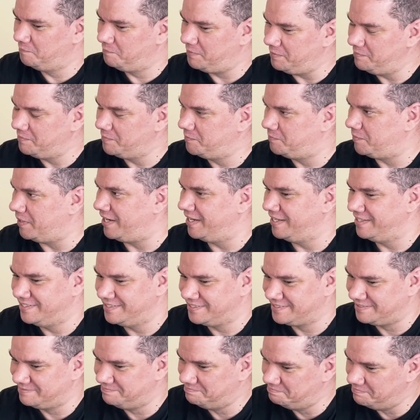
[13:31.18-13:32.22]
people buy
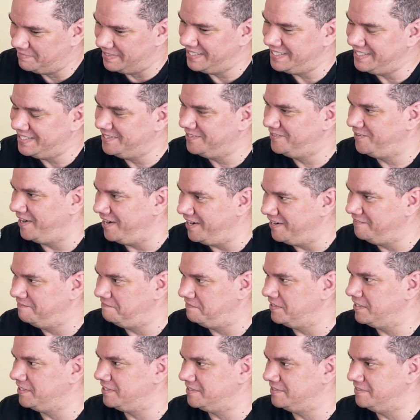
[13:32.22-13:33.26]
this R1 million
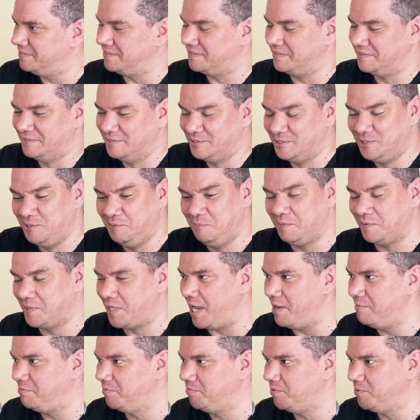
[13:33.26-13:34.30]
vehicle, super
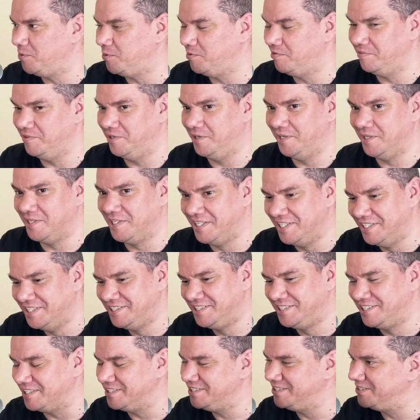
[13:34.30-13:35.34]
capable off-road,
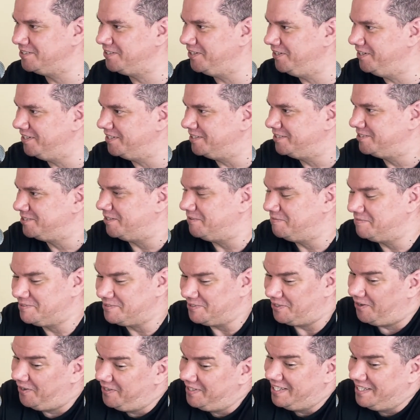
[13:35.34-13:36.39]
just to go to the shops?
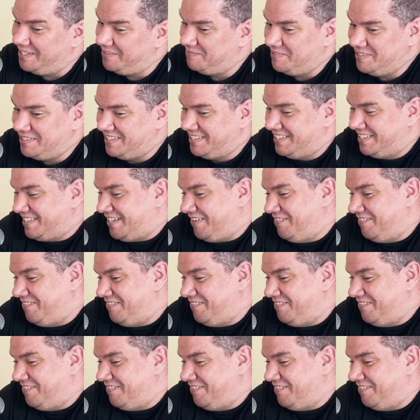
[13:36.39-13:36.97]
Are they admitting it? I